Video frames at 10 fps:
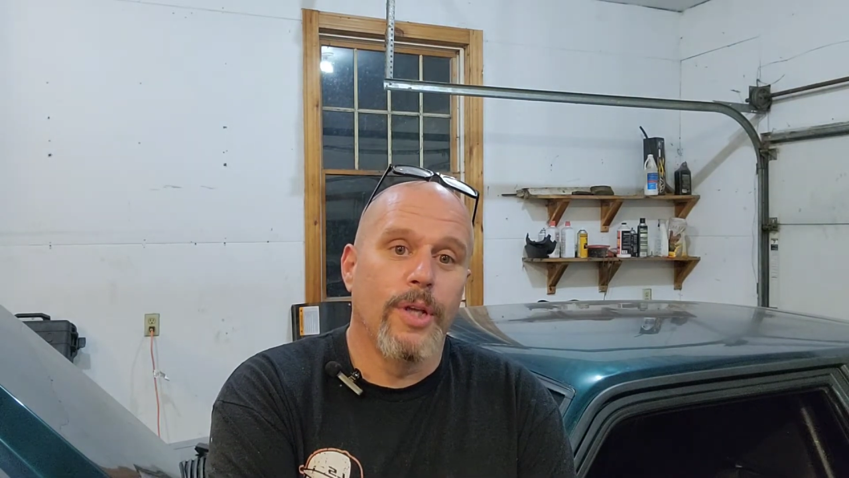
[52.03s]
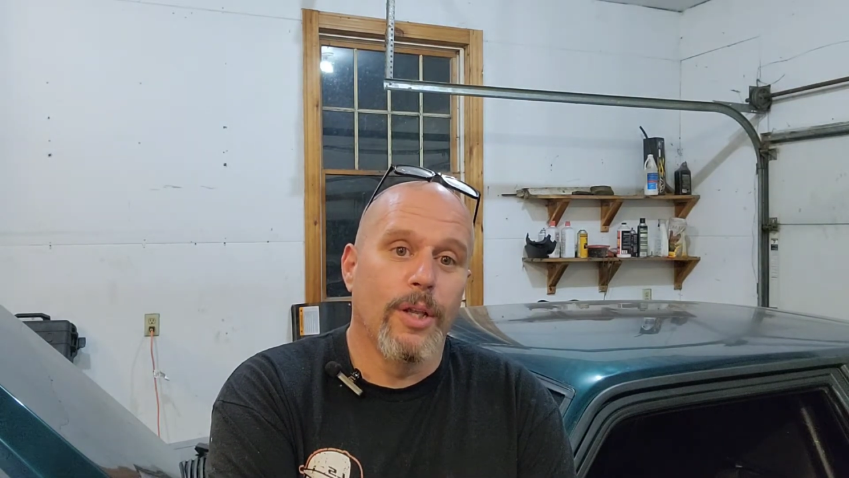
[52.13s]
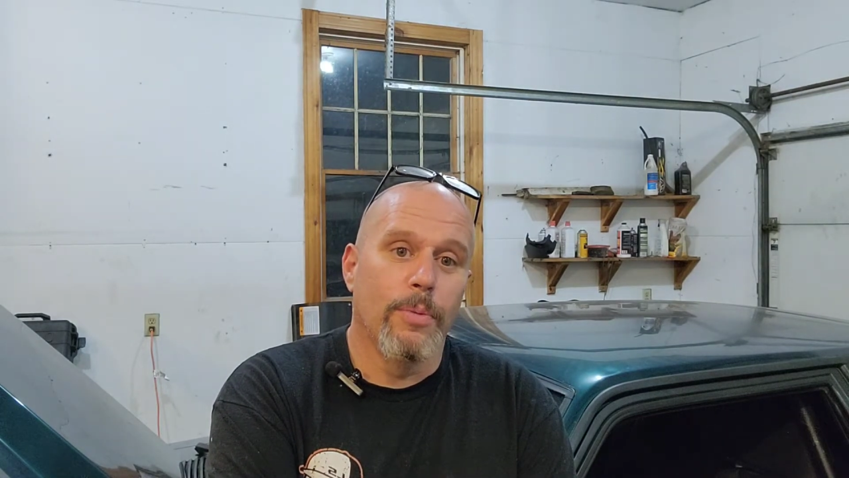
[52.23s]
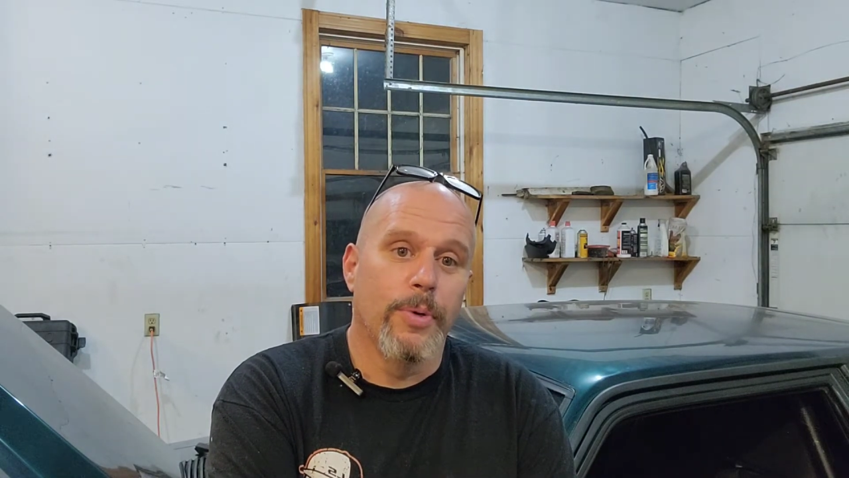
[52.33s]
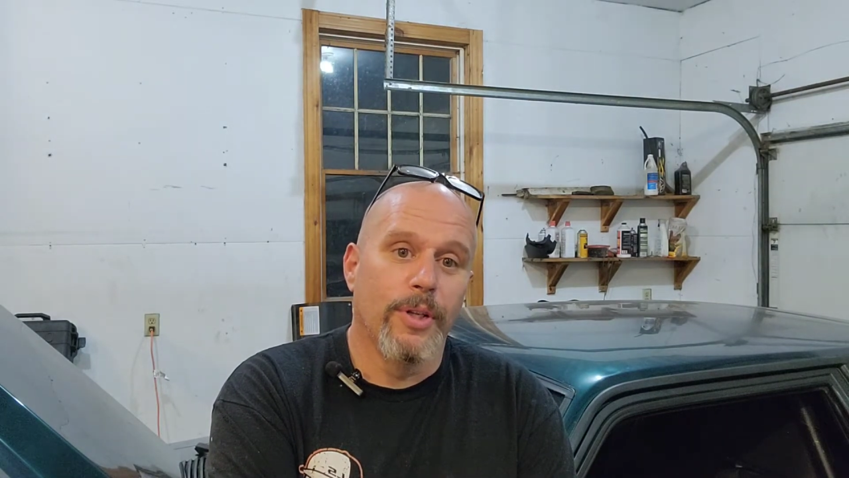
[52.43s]

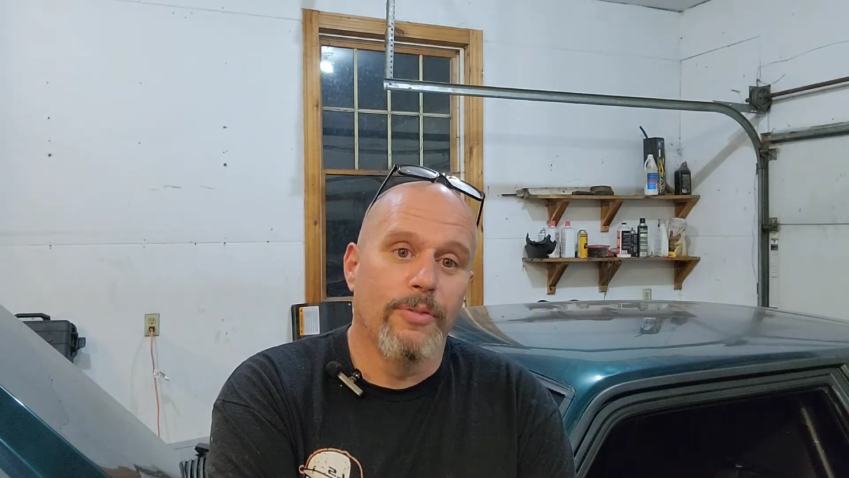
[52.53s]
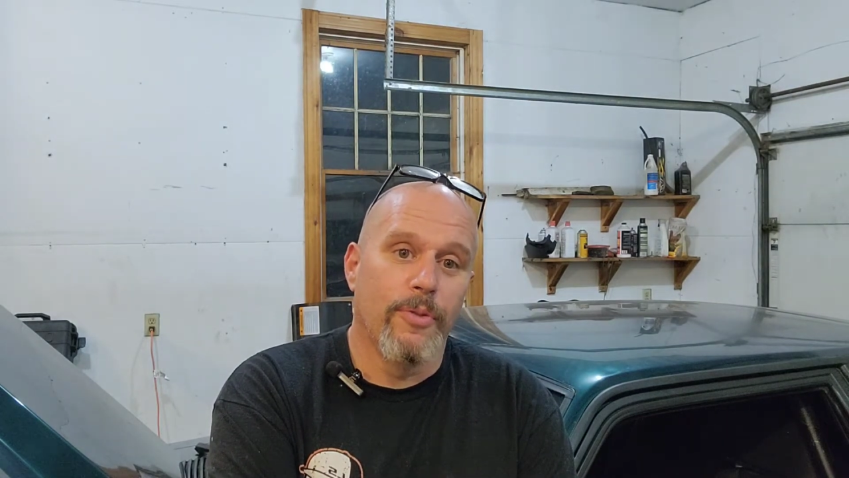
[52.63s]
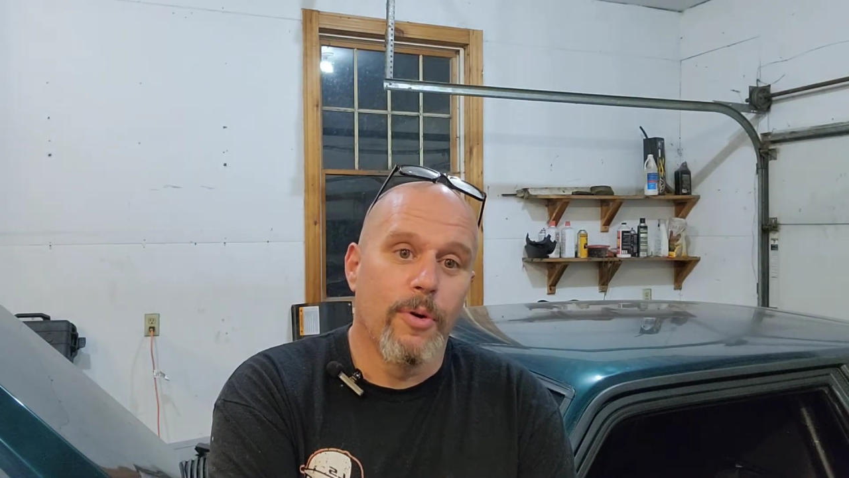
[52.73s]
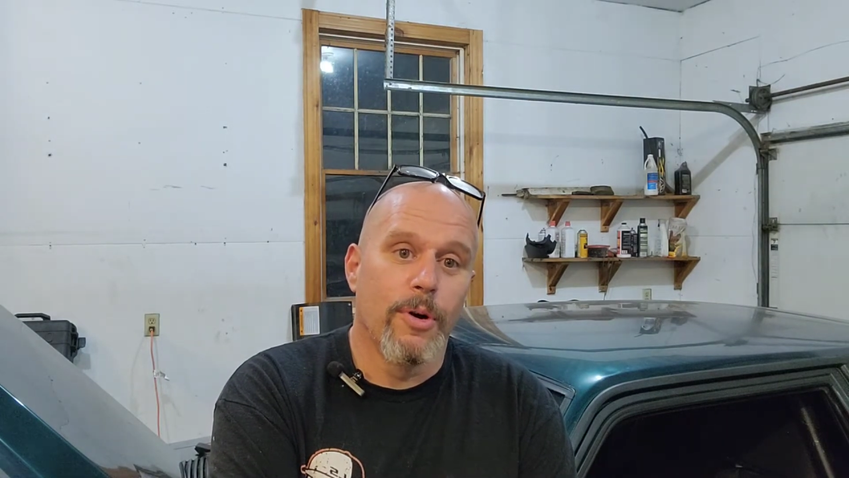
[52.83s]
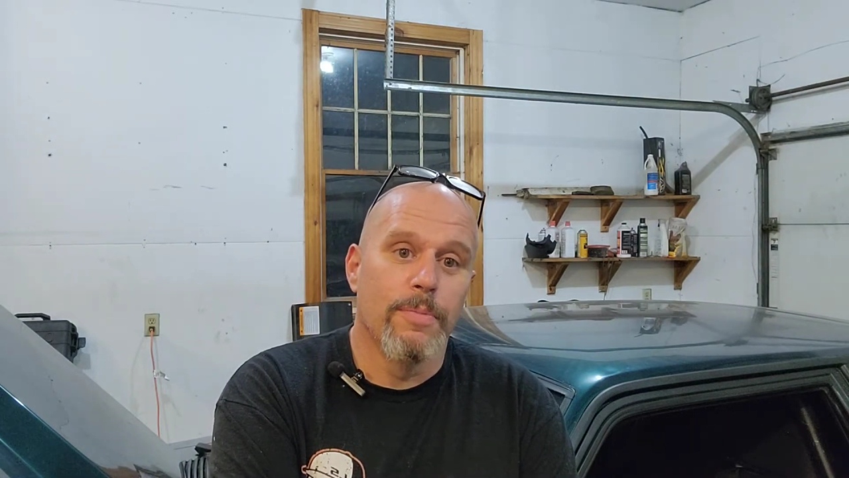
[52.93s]
Yellow Bullet
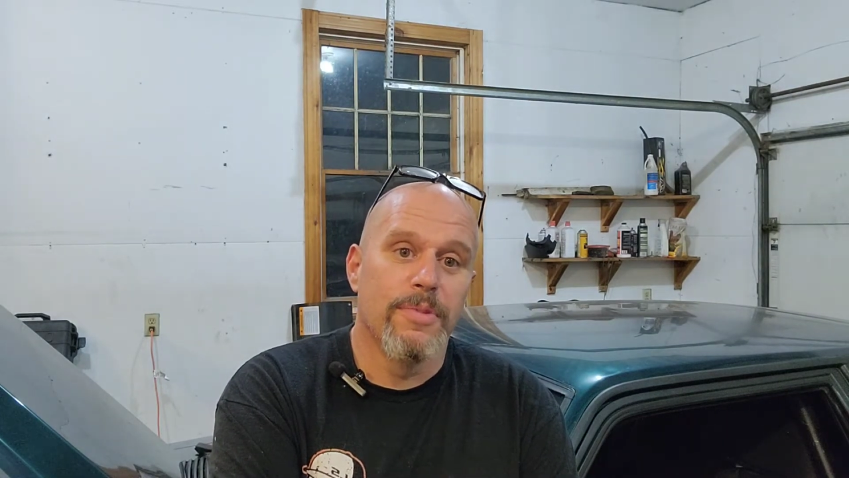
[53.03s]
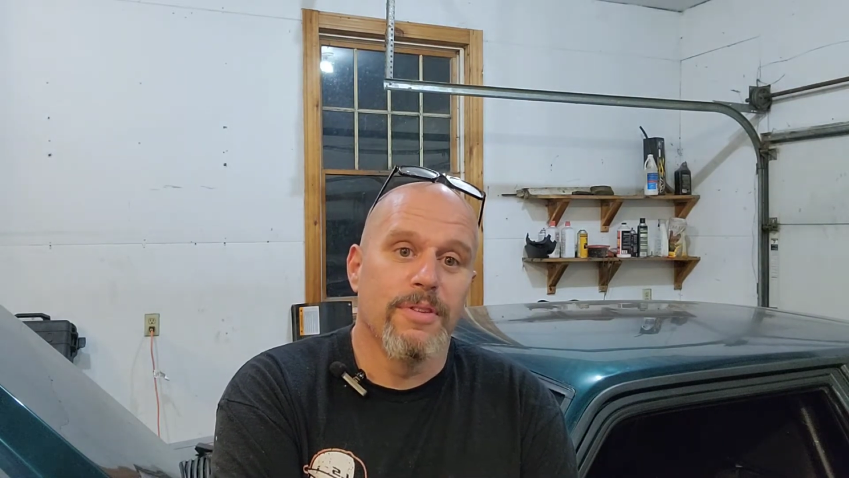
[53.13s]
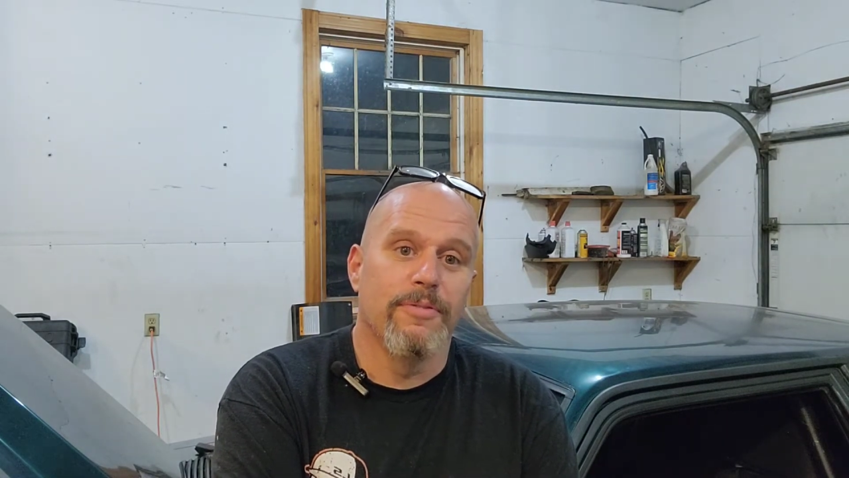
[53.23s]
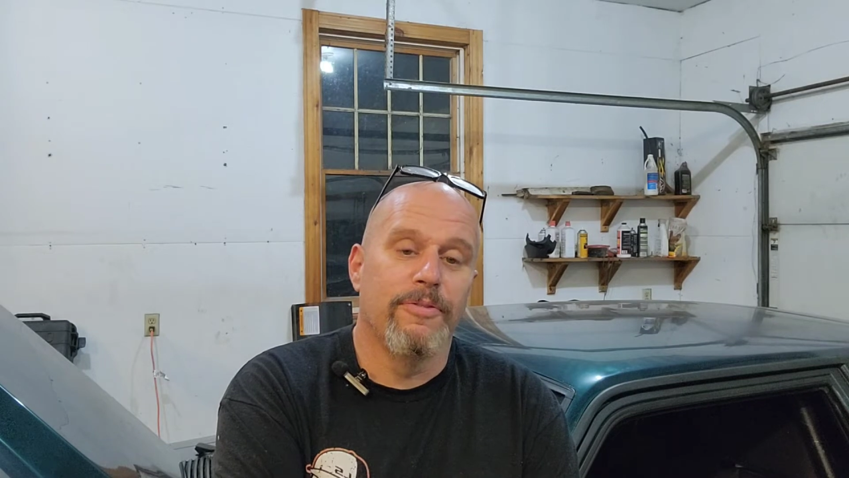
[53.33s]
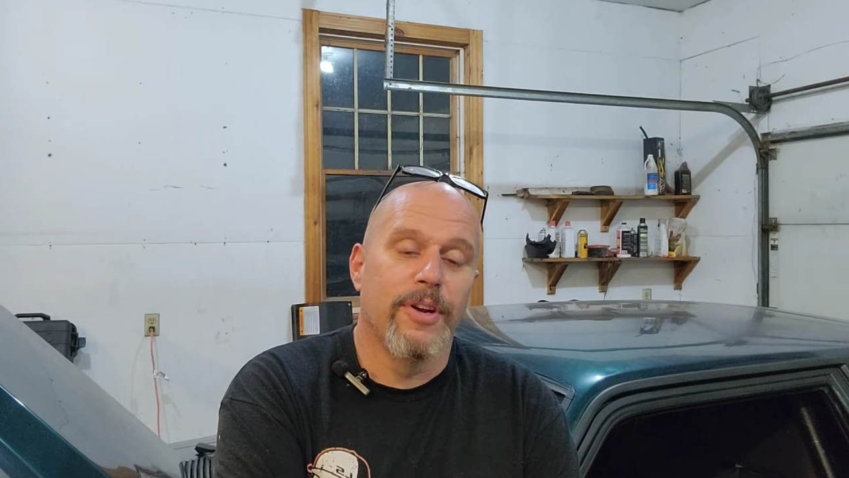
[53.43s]
forums
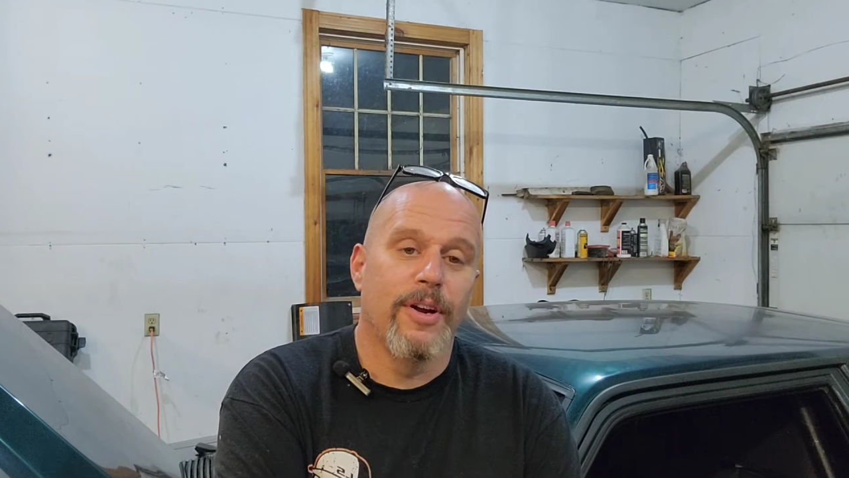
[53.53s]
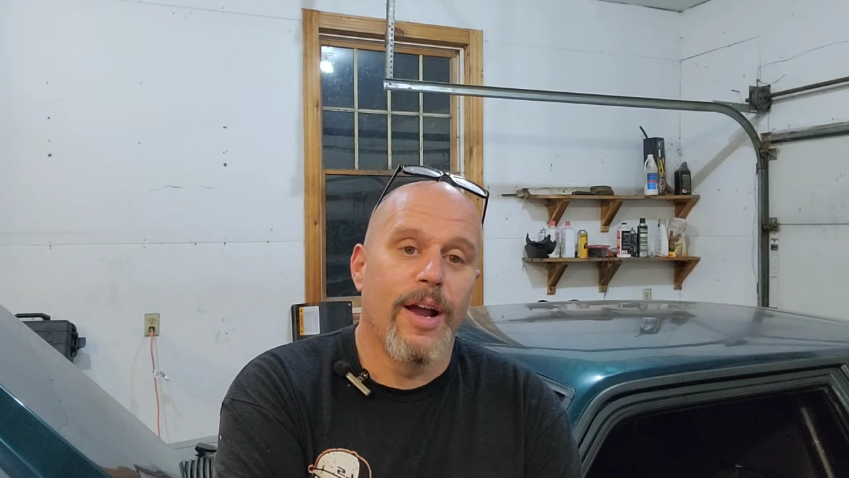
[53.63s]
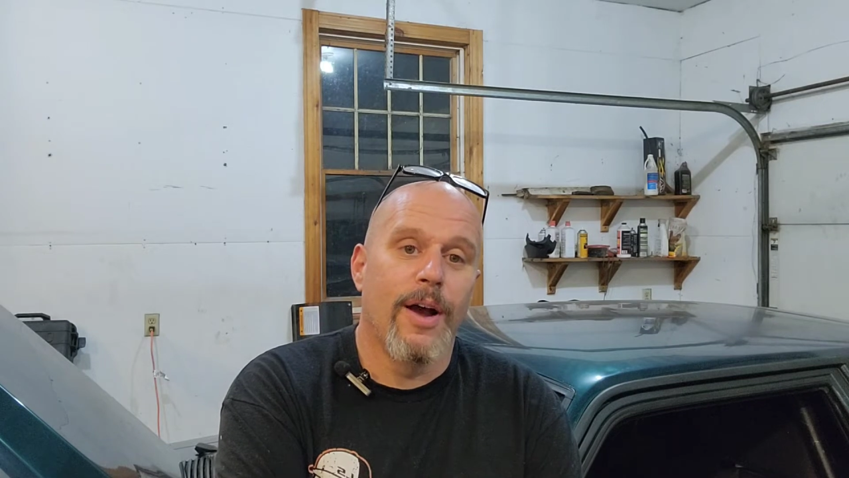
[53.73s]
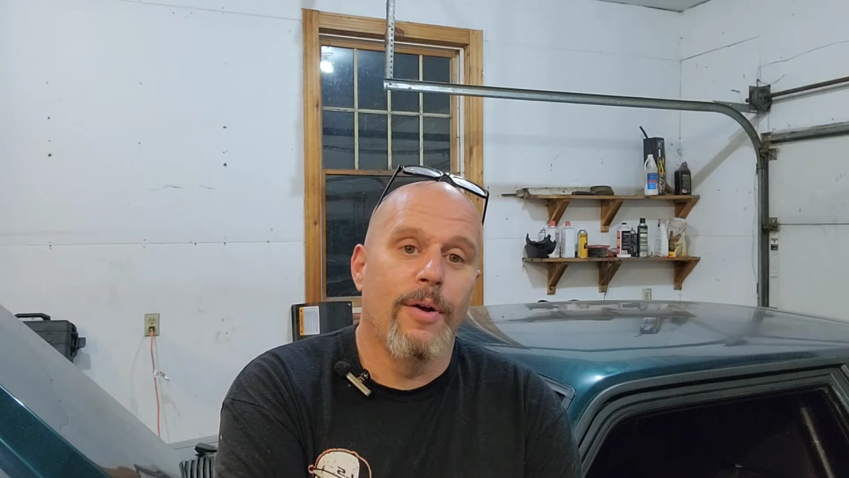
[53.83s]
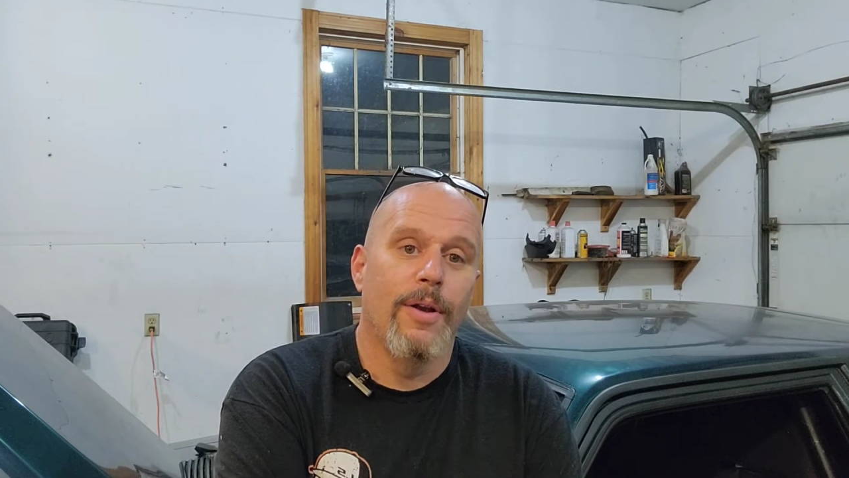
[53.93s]
and figuring
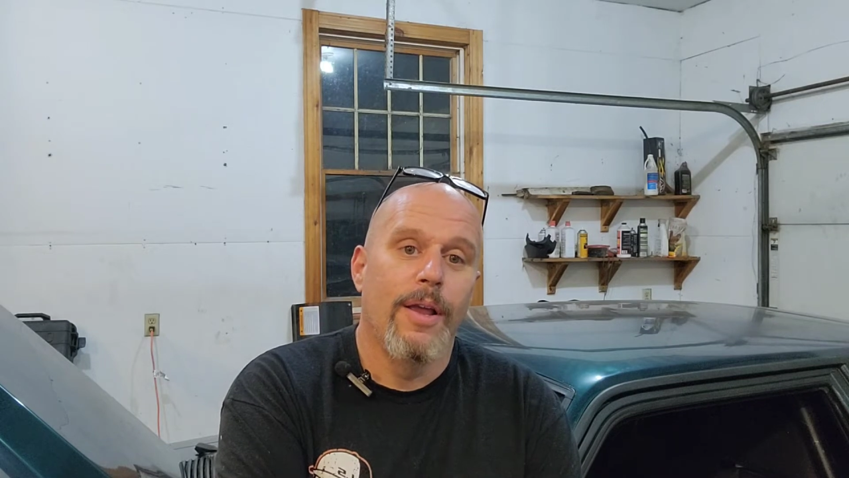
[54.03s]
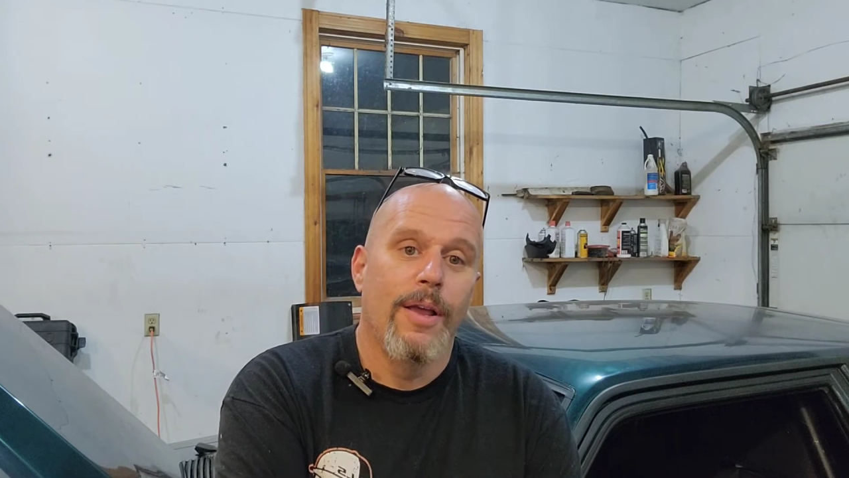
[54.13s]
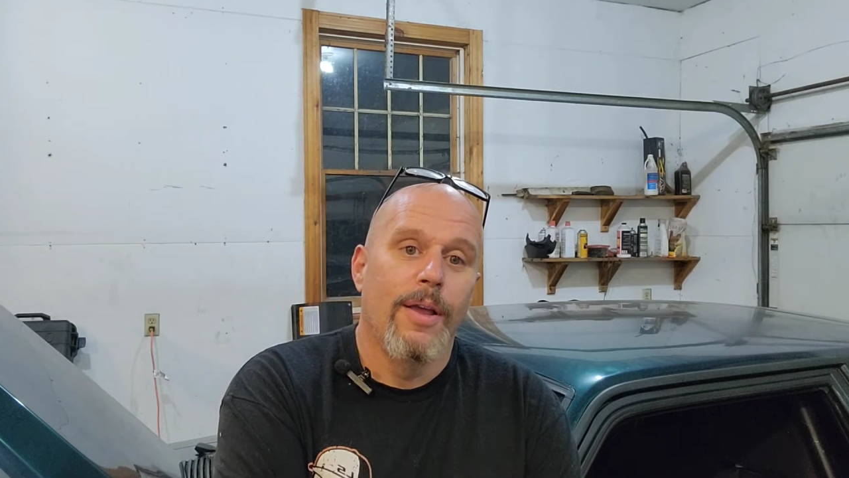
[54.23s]
out